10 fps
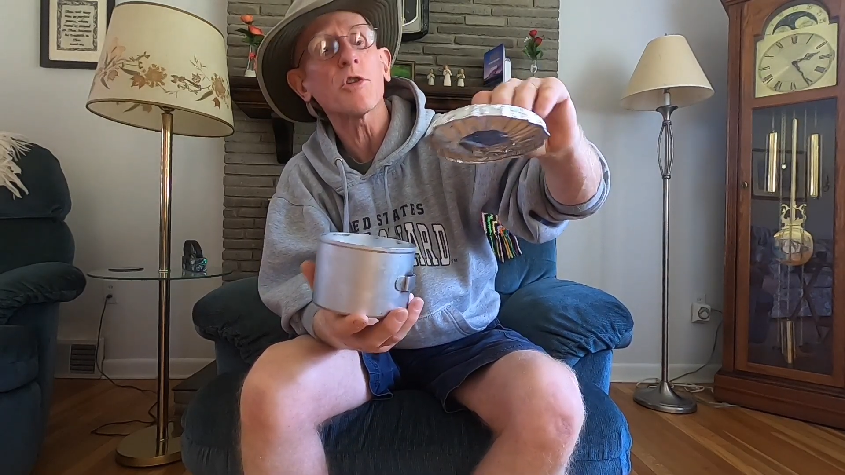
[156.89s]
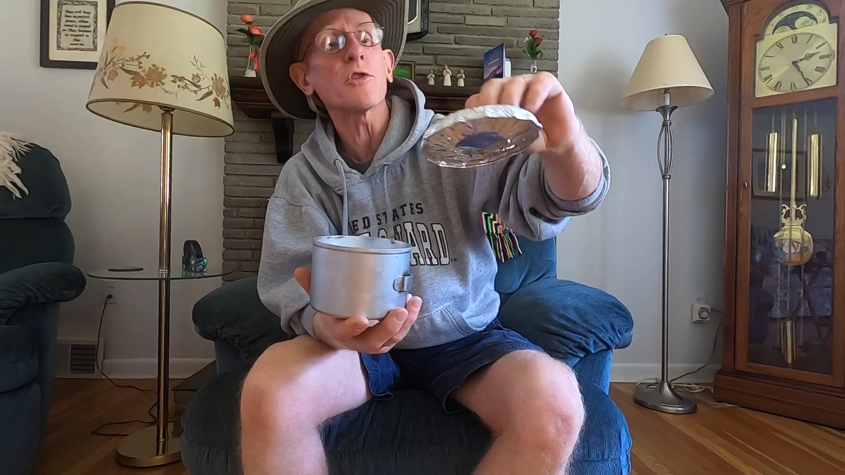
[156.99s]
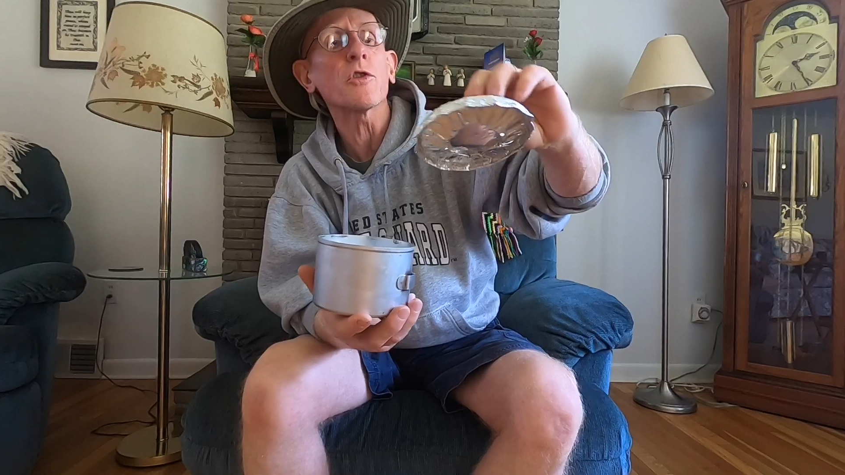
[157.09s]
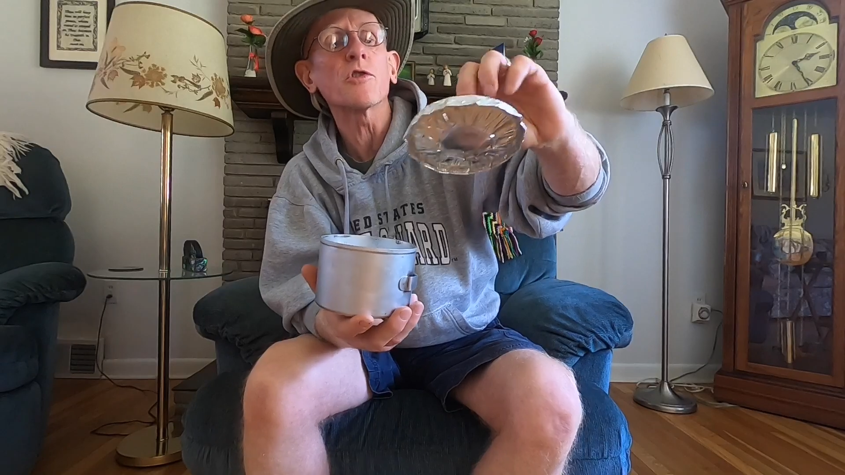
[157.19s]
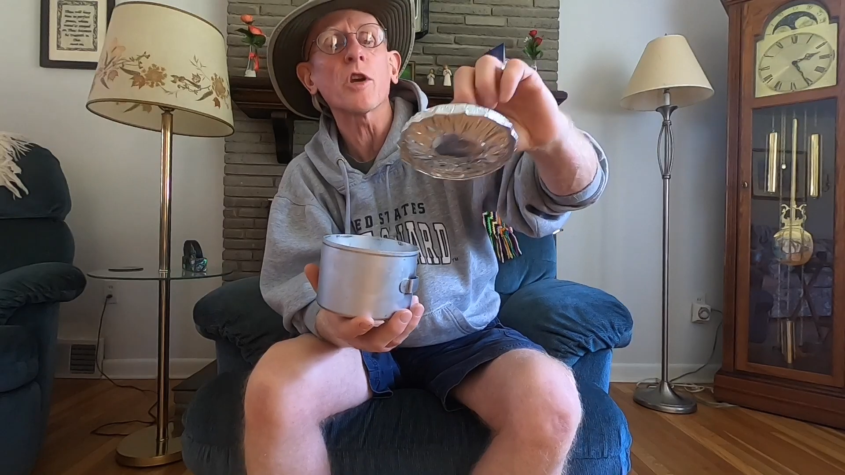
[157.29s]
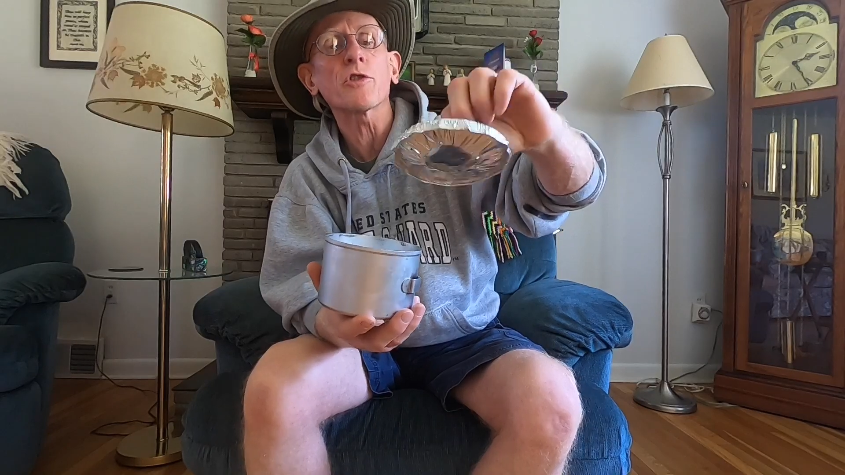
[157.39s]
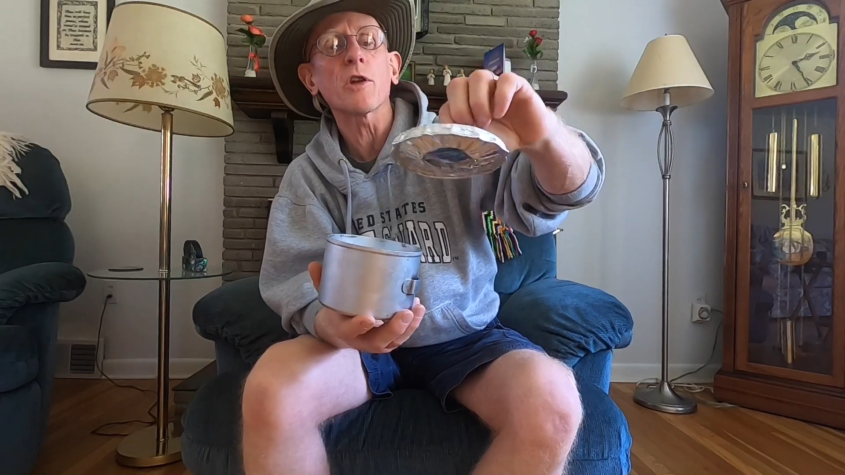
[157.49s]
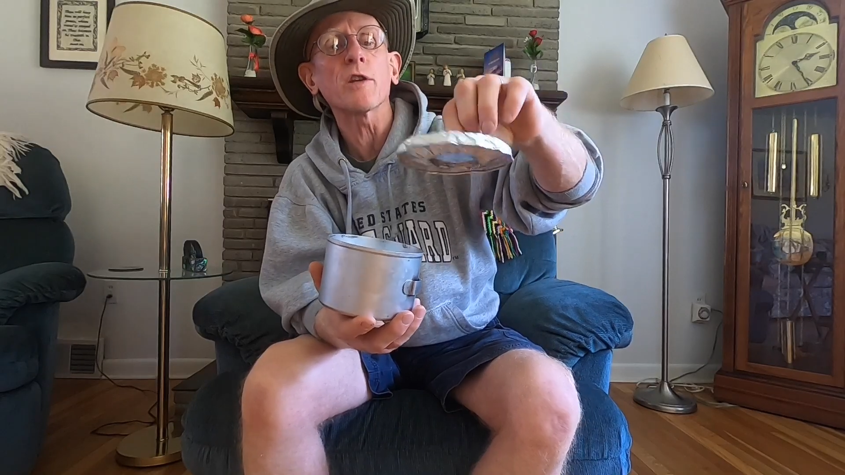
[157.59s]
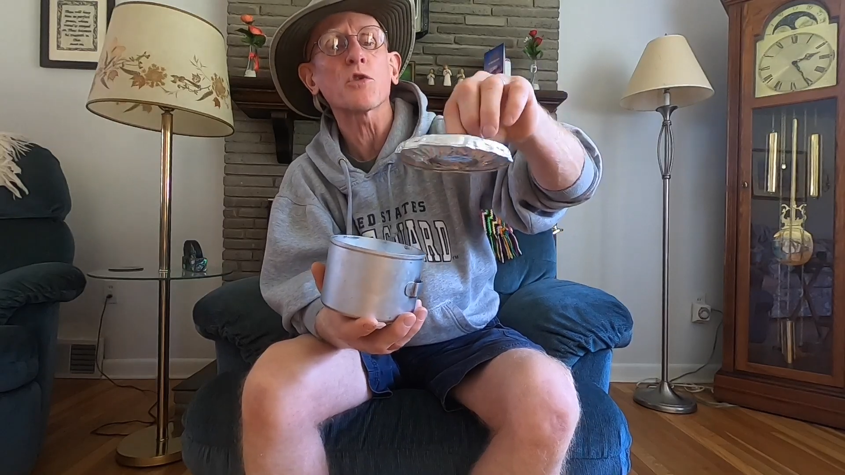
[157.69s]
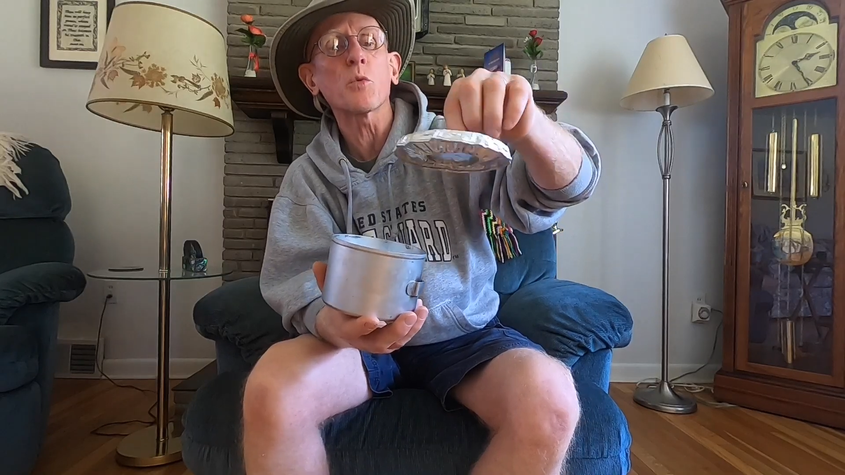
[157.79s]
She suggested
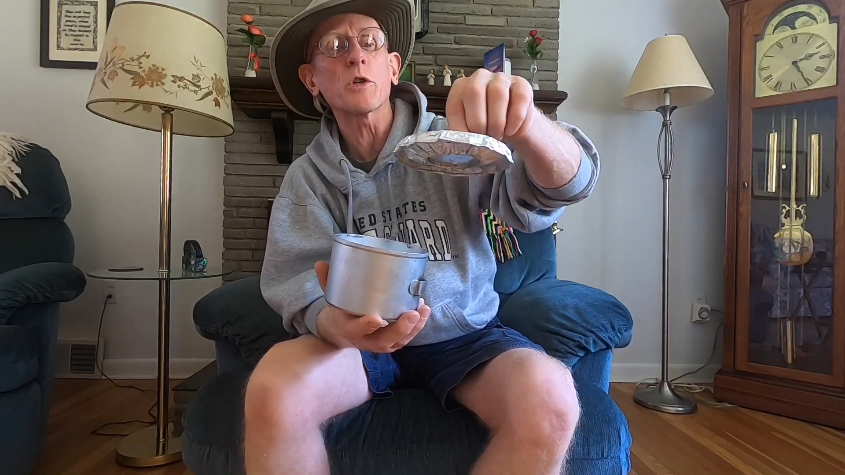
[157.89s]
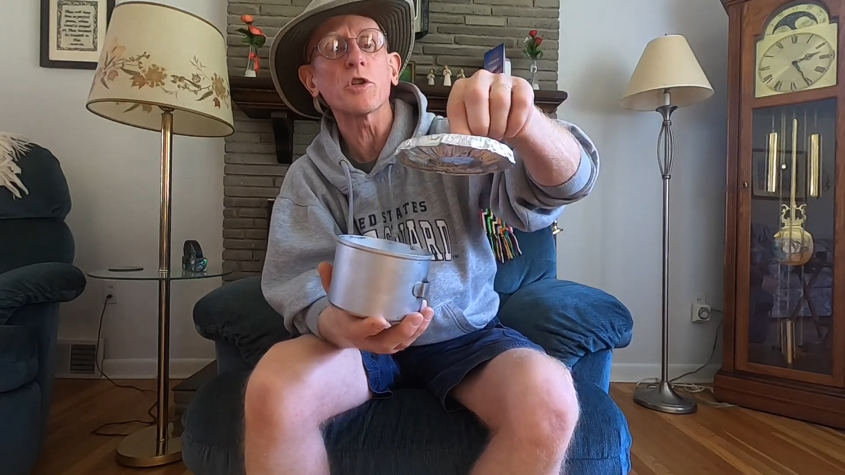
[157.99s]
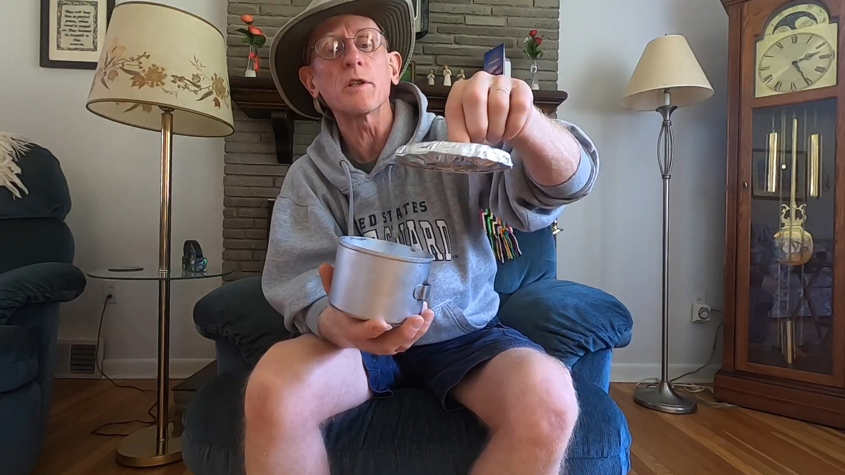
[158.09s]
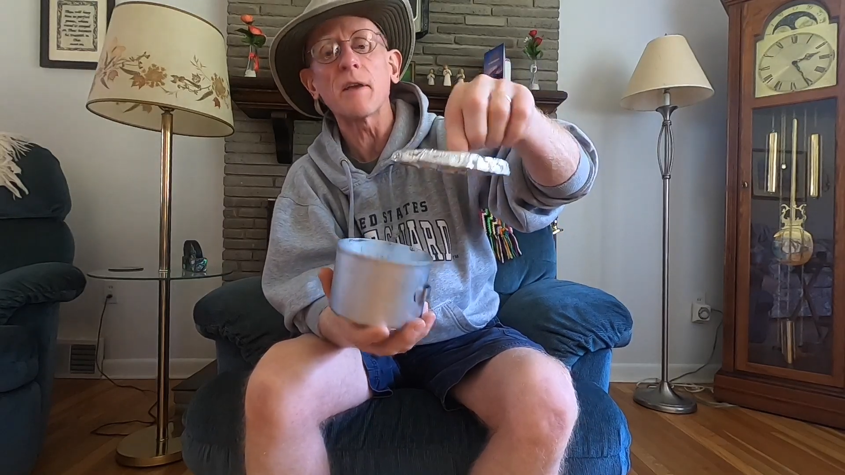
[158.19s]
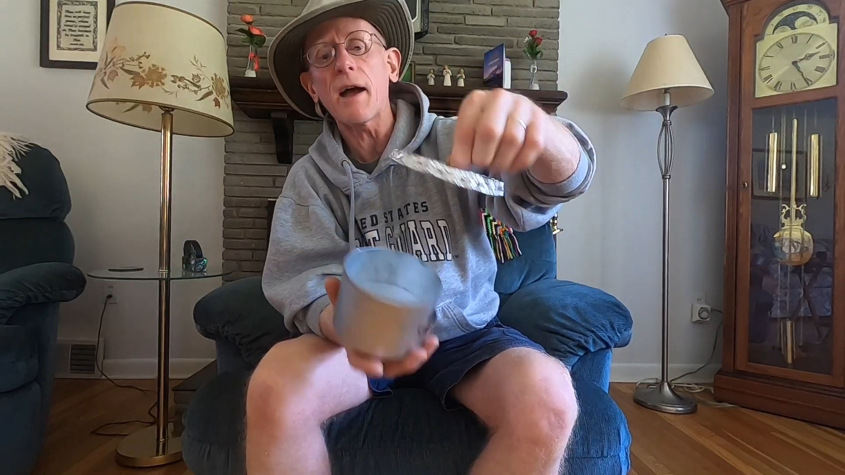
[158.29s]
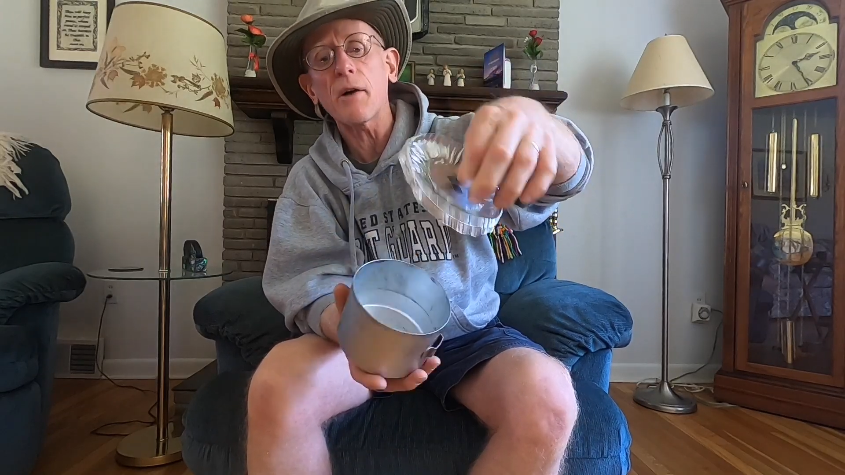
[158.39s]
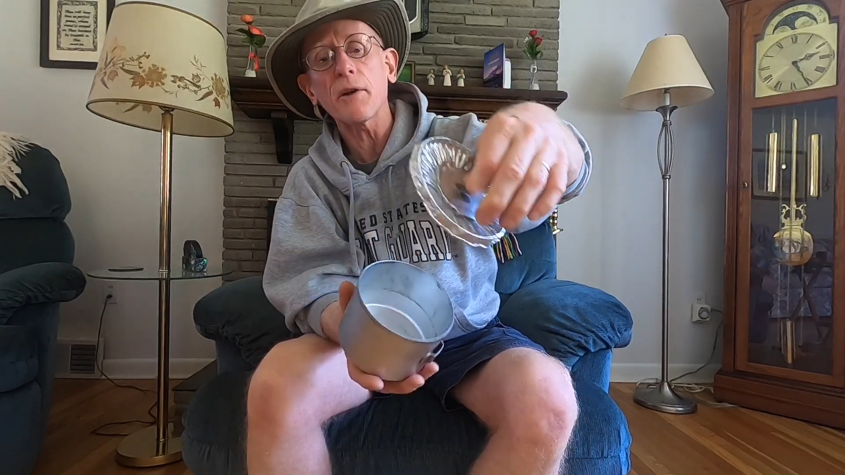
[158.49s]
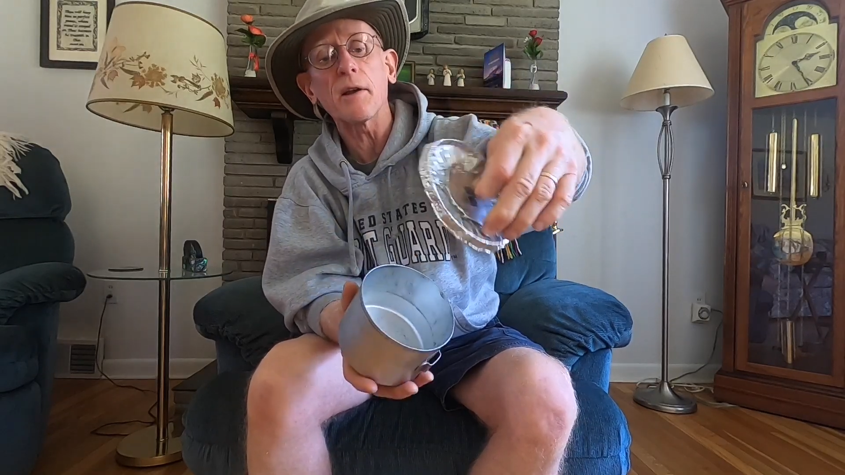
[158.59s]
I squish it down,